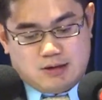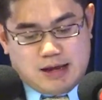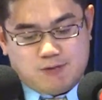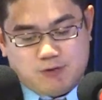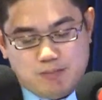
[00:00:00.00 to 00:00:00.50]

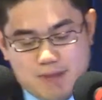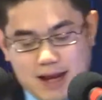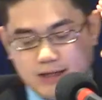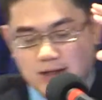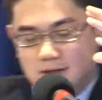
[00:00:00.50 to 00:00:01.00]
And for
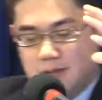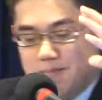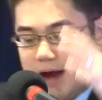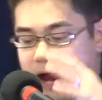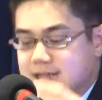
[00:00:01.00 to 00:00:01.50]
many, the
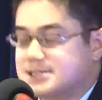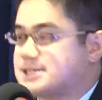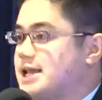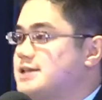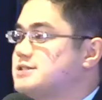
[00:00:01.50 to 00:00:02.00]
mind
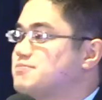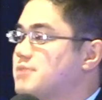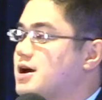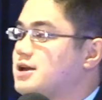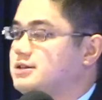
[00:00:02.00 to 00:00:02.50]
stays the
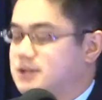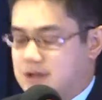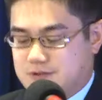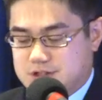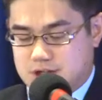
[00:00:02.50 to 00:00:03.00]
mind
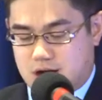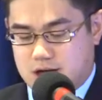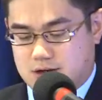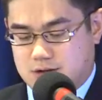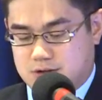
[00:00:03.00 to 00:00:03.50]
of a
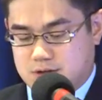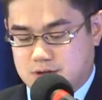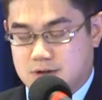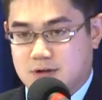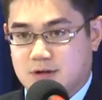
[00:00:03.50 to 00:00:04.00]
child.
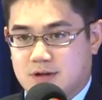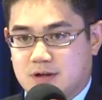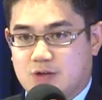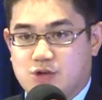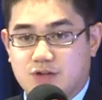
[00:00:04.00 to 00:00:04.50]

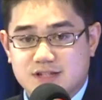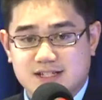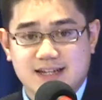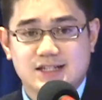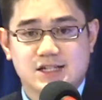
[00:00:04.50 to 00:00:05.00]
Have you ever
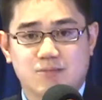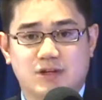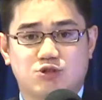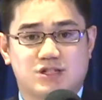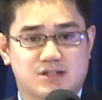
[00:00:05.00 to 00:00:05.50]
seen
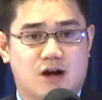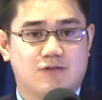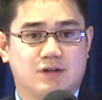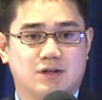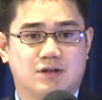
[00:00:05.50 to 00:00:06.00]
somebody who's
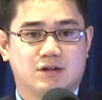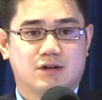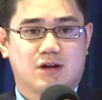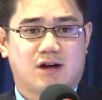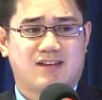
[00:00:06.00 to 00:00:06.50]
starving?
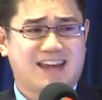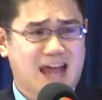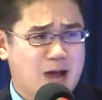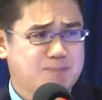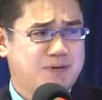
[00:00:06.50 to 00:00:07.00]
Are they
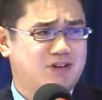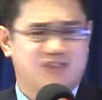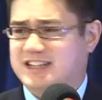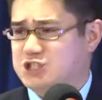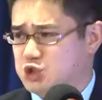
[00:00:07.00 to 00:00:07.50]
happy? Are
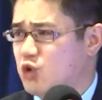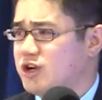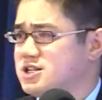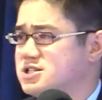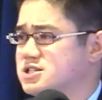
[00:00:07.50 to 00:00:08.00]
they
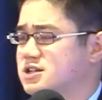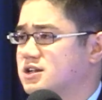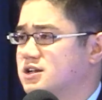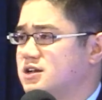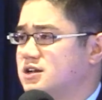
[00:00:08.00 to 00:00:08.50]
joyous?
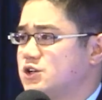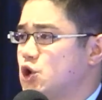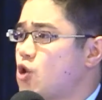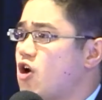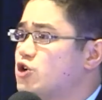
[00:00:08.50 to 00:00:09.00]

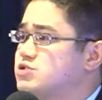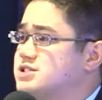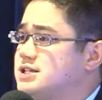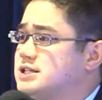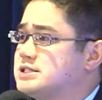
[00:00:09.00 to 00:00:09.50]
No, all you
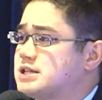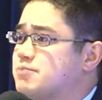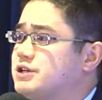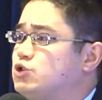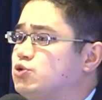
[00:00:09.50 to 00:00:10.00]
see is
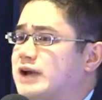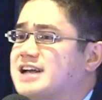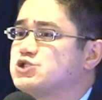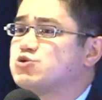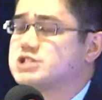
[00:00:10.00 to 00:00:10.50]
somebody who
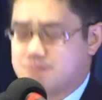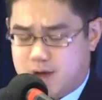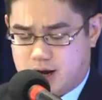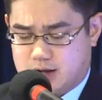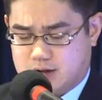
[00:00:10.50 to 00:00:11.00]
has no
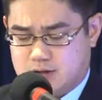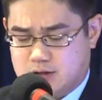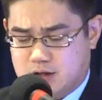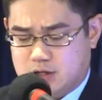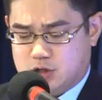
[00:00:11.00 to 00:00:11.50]
smile.
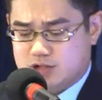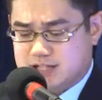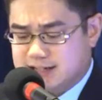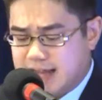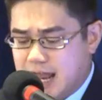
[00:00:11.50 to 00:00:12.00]
You
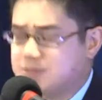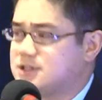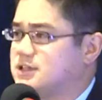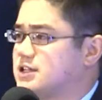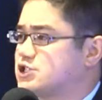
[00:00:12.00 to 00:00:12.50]
see an
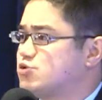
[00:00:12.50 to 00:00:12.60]
emptiness.